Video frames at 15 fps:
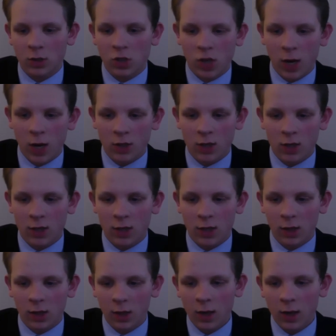change
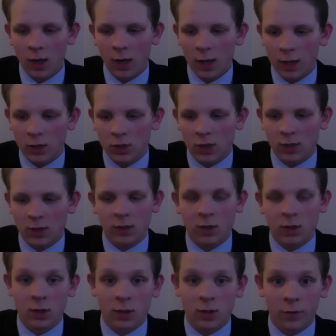anything, and it's just as
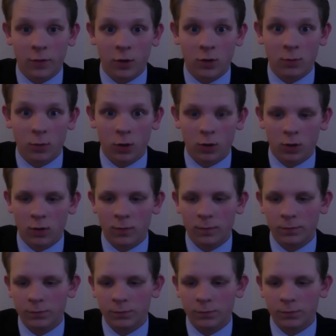good as the first murder.